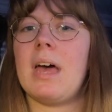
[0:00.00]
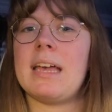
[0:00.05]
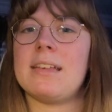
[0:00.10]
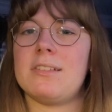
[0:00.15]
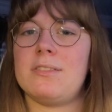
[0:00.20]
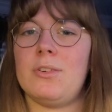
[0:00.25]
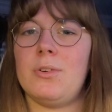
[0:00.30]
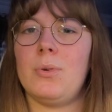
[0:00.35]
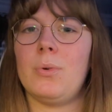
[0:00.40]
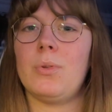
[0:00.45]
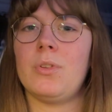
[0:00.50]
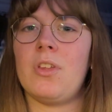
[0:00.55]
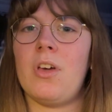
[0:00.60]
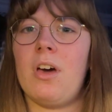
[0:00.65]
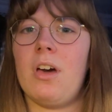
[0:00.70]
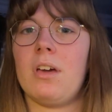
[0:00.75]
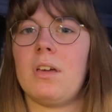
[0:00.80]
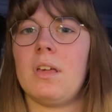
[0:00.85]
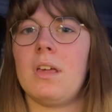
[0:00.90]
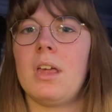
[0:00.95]
as a Google
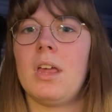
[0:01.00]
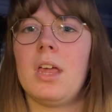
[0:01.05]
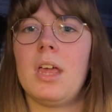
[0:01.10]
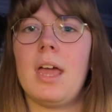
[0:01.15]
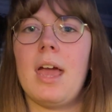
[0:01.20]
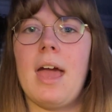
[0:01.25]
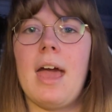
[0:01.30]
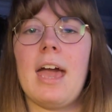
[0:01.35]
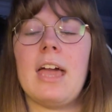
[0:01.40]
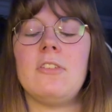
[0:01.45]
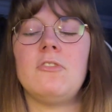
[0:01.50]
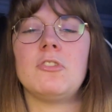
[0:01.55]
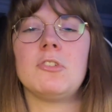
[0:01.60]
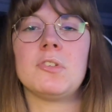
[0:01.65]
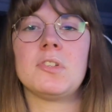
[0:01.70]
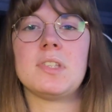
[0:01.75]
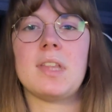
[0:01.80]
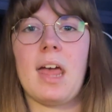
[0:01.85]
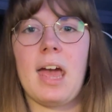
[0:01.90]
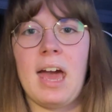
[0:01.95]
Doc. I
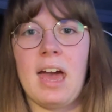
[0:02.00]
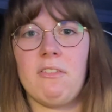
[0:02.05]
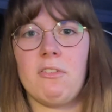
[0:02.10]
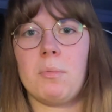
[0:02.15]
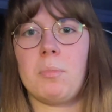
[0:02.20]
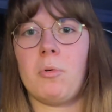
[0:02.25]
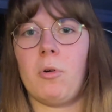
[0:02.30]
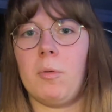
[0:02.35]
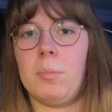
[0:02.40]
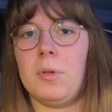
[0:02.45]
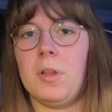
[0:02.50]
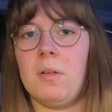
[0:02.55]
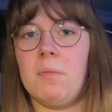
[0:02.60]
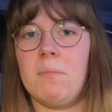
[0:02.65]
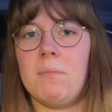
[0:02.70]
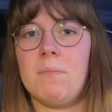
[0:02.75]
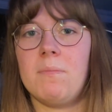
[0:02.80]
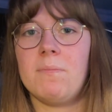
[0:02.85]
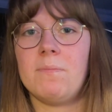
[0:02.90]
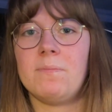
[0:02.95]
just have a
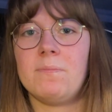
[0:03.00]
problem